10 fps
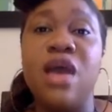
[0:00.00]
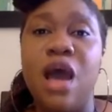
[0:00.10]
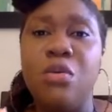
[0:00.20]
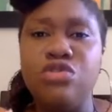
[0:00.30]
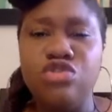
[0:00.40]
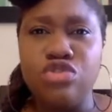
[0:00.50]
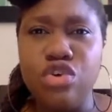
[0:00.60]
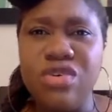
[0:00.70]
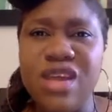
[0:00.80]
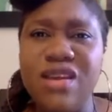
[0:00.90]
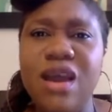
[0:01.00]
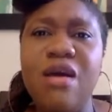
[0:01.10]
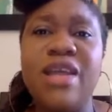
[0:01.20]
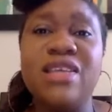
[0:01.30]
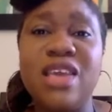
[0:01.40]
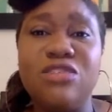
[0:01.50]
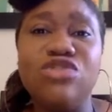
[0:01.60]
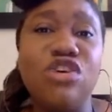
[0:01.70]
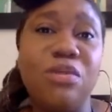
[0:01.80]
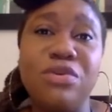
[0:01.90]
I want you to go there now and get
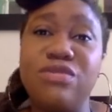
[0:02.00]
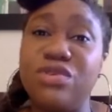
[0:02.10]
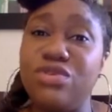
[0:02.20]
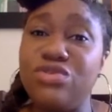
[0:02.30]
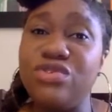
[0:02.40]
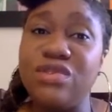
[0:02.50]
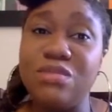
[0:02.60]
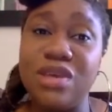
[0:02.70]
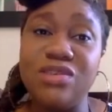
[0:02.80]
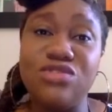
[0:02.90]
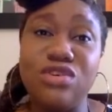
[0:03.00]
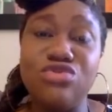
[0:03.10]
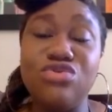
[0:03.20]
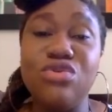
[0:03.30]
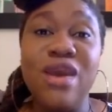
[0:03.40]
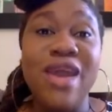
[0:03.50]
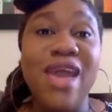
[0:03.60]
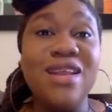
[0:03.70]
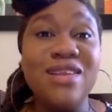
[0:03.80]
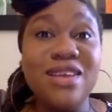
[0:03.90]
your copy of the 3-step kickstart tool,
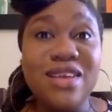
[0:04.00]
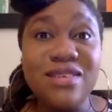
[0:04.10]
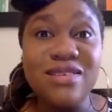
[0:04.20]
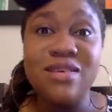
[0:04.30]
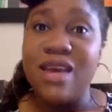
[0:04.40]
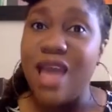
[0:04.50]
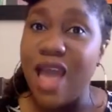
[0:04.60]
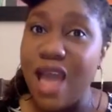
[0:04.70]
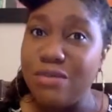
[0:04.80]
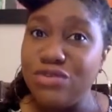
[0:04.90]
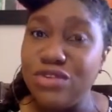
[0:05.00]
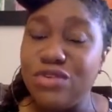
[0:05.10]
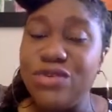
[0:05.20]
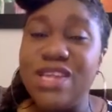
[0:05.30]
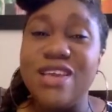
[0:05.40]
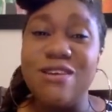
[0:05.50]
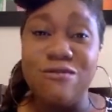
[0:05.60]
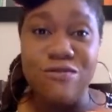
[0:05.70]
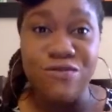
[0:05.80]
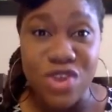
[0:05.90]
and it is absolutely
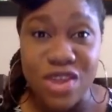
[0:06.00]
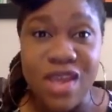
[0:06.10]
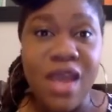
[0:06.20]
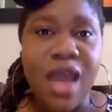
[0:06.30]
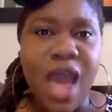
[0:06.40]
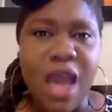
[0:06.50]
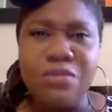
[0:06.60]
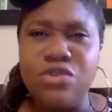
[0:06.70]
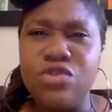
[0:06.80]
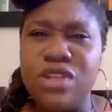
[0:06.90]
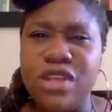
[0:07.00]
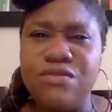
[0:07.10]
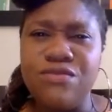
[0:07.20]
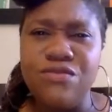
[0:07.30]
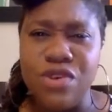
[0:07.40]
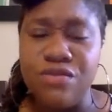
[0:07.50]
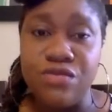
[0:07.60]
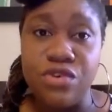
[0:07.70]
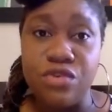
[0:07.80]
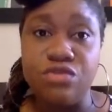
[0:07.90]
free. Absolutely free
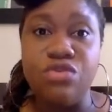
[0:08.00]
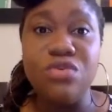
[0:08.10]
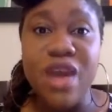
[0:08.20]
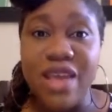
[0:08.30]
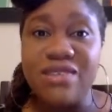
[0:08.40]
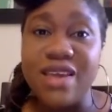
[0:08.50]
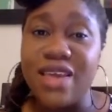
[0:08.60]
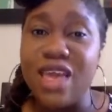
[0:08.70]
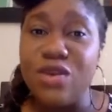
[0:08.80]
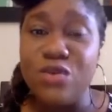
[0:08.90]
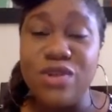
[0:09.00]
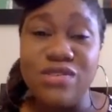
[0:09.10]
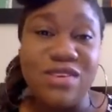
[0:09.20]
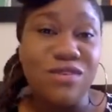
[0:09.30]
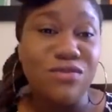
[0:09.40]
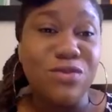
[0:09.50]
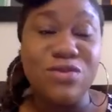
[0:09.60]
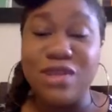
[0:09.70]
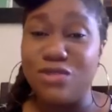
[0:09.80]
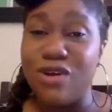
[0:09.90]
for you. So guys, I cannot wait to hear from
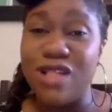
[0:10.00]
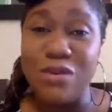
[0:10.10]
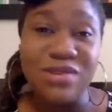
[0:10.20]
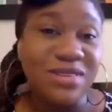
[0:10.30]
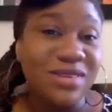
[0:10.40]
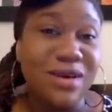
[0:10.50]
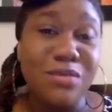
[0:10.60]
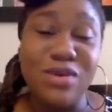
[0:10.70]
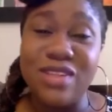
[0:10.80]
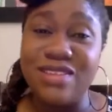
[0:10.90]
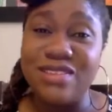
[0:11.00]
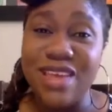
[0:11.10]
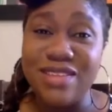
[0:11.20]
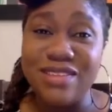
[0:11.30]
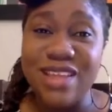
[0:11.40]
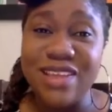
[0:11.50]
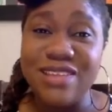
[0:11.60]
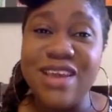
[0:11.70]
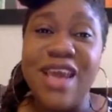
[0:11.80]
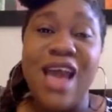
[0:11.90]
you. That's all I wanted to come on and say tonight.
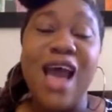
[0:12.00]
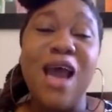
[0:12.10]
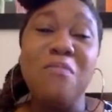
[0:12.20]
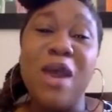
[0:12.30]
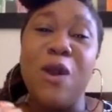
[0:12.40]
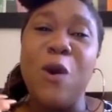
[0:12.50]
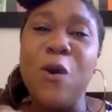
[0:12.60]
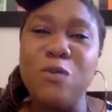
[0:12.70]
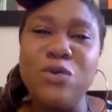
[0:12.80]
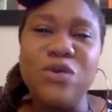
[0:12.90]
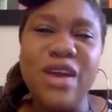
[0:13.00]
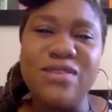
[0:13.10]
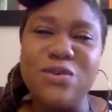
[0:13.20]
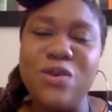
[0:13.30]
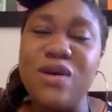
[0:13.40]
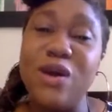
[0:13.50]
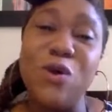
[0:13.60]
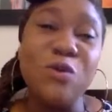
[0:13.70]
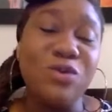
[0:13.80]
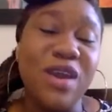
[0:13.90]
I hope you guys are well. I
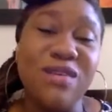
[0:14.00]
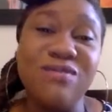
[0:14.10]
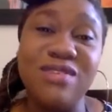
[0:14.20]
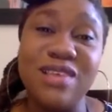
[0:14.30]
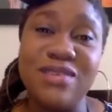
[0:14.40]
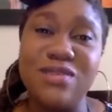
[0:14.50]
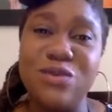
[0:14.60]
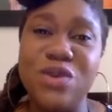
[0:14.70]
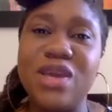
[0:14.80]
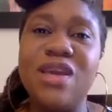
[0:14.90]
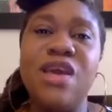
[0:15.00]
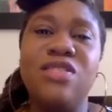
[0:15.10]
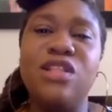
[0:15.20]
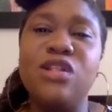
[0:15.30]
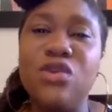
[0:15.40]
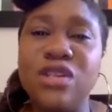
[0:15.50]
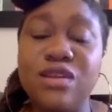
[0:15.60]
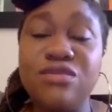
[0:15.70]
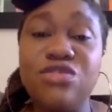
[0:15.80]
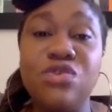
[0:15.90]
hope you had a fantastic week. The Lord
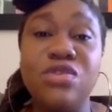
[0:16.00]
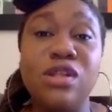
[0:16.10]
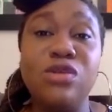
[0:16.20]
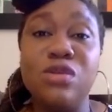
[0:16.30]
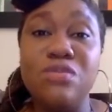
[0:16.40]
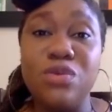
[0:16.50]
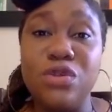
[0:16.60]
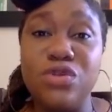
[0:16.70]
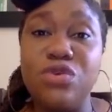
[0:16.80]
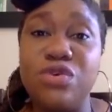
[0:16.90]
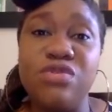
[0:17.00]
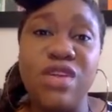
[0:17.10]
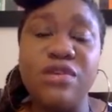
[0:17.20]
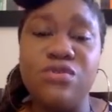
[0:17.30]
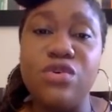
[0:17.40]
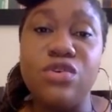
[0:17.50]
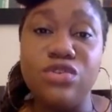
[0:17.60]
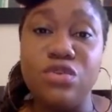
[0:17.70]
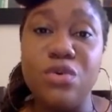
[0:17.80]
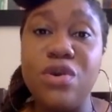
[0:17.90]
loves you. The Lord be with you. Thanks for all your
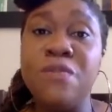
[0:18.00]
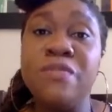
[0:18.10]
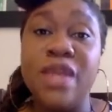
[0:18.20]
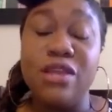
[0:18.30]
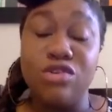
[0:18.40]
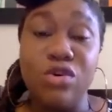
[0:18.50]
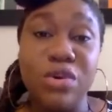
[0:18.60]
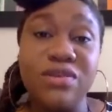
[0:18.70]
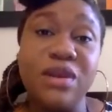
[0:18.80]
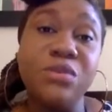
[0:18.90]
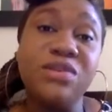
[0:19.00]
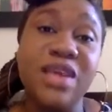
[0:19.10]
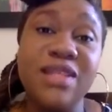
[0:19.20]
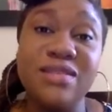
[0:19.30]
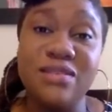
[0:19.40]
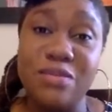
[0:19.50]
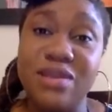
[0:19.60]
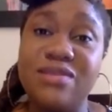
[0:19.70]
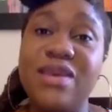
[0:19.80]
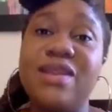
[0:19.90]
support. As always, I want to end this by
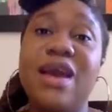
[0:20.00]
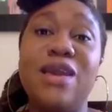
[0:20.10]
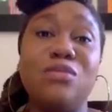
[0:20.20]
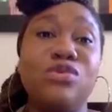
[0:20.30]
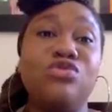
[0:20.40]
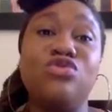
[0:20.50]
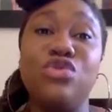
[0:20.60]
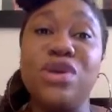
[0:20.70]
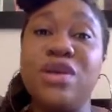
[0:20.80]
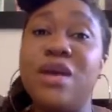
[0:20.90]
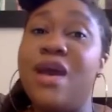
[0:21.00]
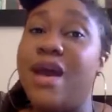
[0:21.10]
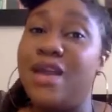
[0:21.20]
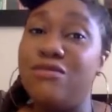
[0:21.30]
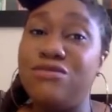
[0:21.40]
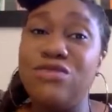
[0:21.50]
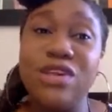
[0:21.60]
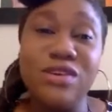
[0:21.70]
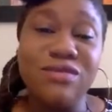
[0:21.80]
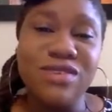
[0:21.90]
saying I am Coach Toyin. I'm
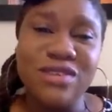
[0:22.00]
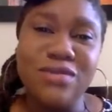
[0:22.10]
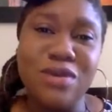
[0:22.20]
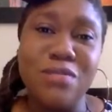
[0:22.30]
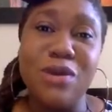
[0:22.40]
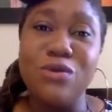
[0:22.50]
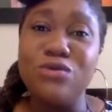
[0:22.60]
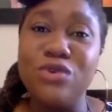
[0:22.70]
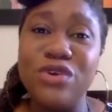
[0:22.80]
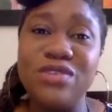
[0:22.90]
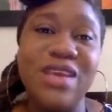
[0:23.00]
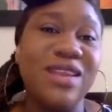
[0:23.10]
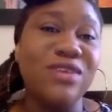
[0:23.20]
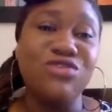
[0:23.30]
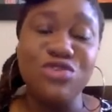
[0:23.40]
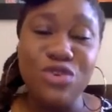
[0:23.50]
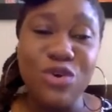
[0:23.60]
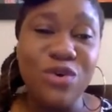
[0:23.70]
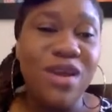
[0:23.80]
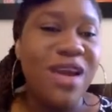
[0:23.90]
fully convicted by my own words. And as you
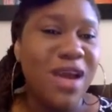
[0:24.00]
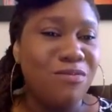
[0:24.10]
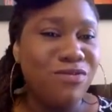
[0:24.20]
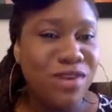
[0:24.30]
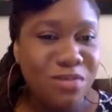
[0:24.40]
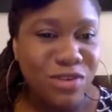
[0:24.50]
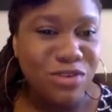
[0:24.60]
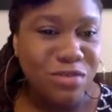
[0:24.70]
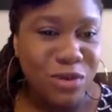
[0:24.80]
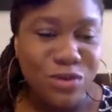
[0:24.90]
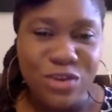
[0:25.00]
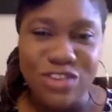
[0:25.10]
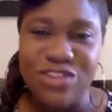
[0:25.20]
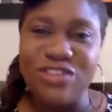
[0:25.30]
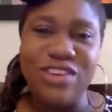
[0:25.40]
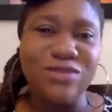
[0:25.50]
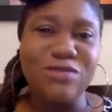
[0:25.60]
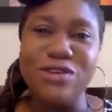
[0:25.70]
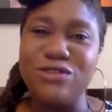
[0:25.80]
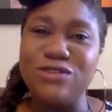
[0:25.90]
know, I'm very much on my own Christian
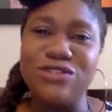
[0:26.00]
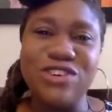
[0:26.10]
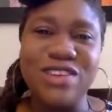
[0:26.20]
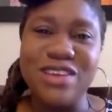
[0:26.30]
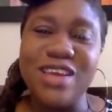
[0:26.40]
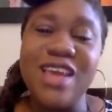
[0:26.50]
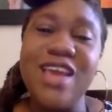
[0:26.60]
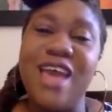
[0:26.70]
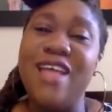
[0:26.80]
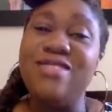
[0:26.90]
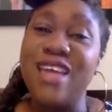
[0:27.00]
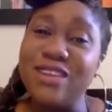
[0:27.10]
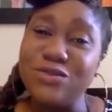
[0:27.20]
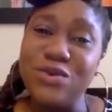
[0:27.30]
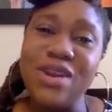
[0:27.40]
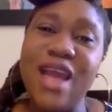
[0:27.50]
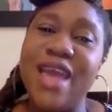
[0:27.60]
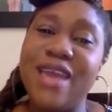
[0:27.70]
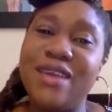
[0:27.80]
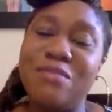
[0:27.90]
transformational journey. And that is what
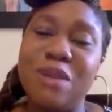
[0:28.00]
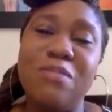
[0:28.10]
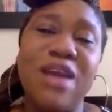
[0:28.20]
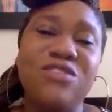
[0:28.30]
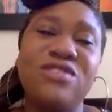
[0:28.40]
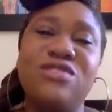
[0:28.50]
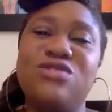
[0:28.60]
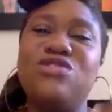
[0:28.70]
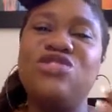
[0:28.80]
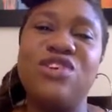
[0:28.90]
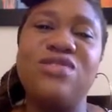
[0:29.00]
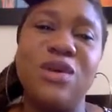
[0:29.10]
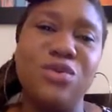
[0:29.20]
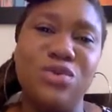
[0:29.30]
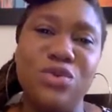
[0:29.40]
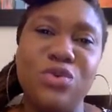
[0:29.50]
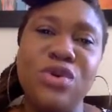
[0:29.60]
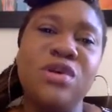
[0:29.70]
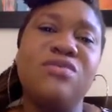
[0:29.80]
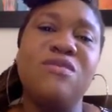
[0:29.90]
my passion is, to share that with you.
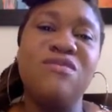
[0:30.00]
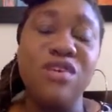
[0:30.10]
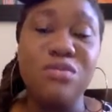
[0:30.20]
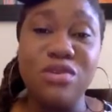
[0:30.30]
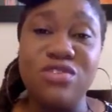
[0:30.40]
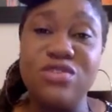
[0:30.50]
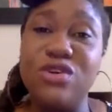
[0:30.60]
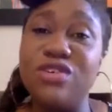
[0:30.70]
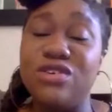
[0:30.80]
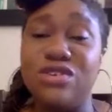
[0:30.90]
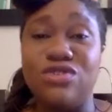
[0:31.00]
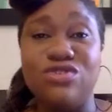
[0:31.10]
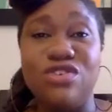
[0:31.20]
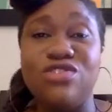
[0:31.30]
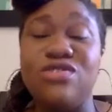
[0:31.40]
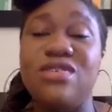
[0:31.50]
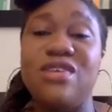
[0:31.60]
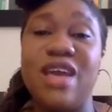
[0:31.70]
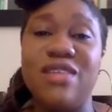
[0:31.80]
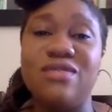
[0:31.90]
So I'm very much still under construction in
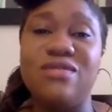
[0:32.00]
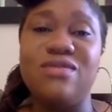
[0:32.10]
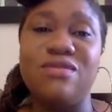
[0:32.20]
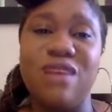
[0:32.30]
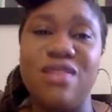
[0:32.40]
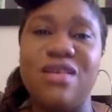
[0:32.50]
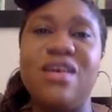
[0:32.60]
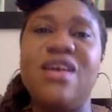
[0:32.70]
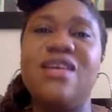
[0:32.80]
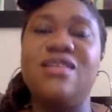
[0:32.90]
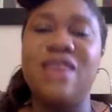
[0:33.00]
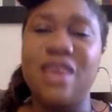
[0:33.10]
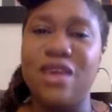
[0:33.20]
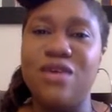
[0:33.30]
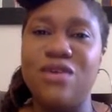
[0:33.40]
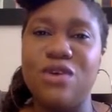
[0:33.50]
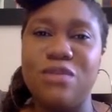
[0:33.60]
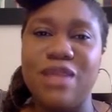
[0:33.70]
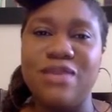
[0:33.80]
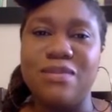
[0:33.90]
the hands of the Father. Take care. God
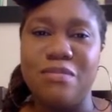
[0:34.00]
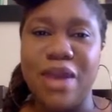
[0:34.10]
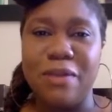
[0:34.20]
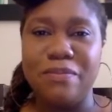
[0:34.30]
bless. Bye.